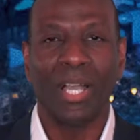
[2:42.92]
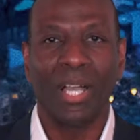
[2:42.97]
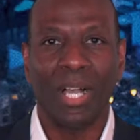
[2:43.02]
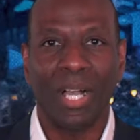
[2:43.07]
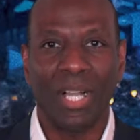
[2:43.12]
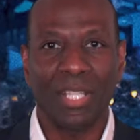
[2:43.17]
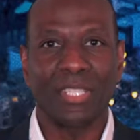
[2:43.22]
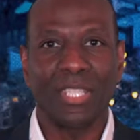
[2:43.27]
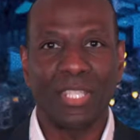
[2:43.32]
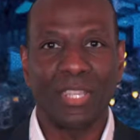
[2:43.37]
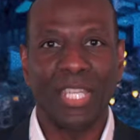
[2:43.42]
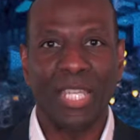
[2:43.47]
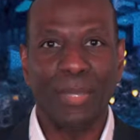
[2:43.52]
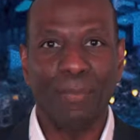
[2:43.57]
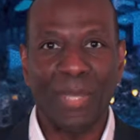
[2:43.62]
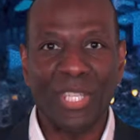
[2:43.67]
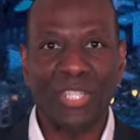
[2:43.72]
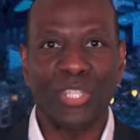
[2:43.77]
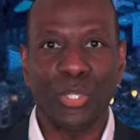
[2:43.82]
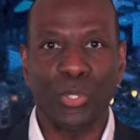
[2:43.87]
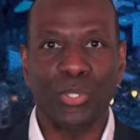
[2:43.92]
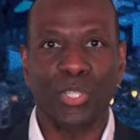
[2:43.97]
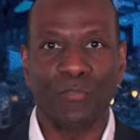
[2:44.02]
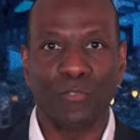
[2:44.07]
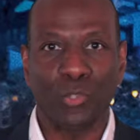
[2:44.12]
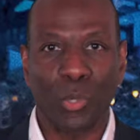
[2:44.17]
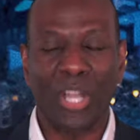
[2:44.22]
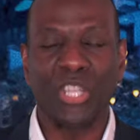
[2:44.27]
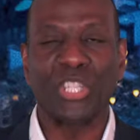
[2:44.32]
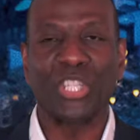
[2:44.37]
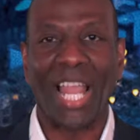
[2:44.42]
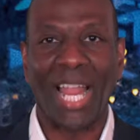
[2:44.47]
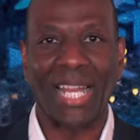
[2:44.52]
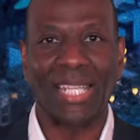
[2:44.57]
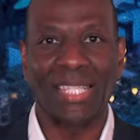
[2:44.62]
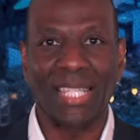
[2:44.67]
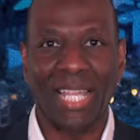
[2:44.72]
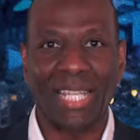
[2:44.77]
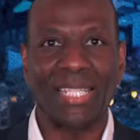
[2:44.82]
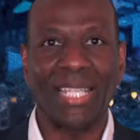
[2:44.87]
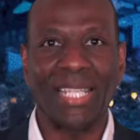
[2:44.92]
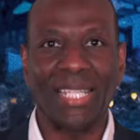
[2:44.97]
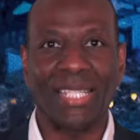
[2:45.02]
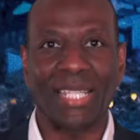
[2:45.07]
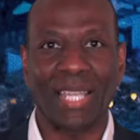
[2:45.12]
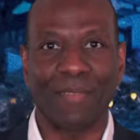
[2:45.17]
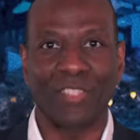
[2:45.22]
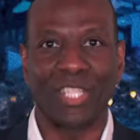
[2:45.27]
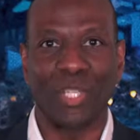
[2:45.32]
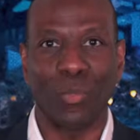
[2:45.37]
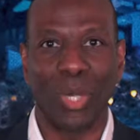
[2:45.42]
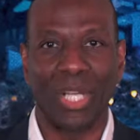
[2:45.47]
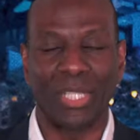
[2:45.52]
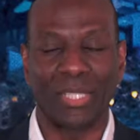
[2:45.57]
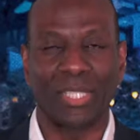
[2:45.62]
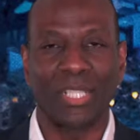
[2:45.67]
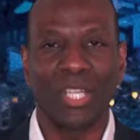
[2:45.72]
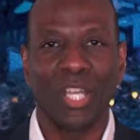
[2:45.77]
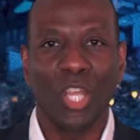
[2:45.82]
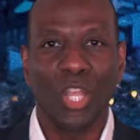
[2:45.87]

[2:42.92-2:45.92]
Under the Misuse of Drugs Act 1971,